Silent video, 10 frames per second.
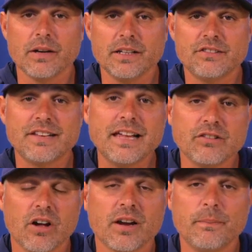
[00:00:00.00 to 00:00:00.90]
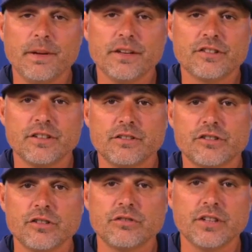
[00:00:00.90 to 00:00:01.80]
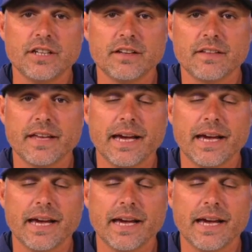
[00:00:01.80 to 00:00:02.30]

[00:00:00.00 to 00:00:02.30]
and he stays on a pitch and shoots it into the